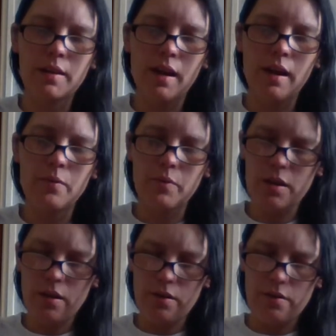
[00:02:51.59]
Again, we're
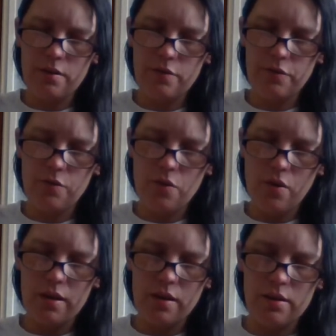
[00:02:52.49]
going
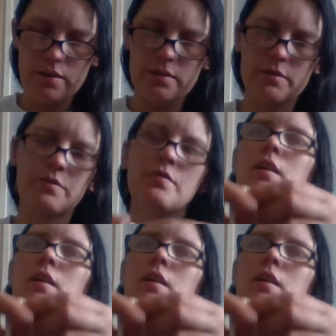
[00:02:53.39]
for a kind of